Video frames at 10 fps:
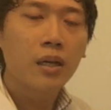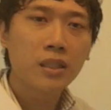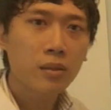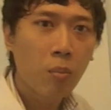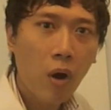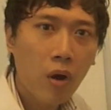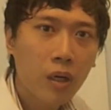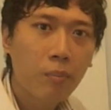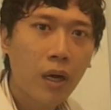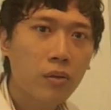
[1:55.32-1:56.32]
a
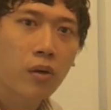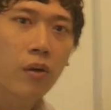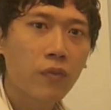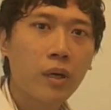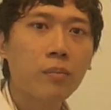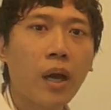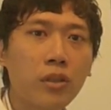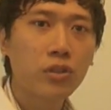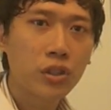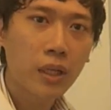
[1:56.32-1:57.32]
small amount of
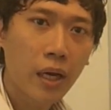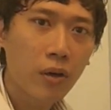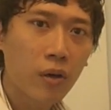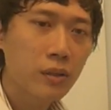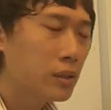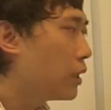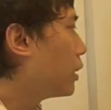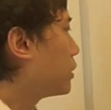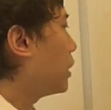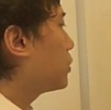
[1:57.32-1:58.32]
hydrogen ions.
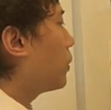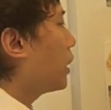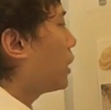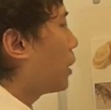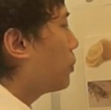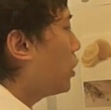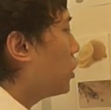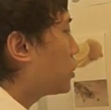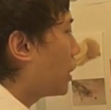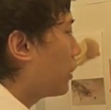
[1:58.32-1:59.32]
That's why their
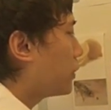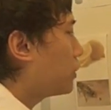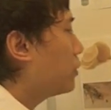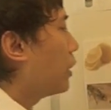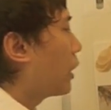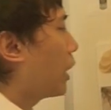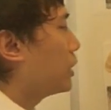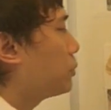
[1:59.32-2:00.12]
pH level lies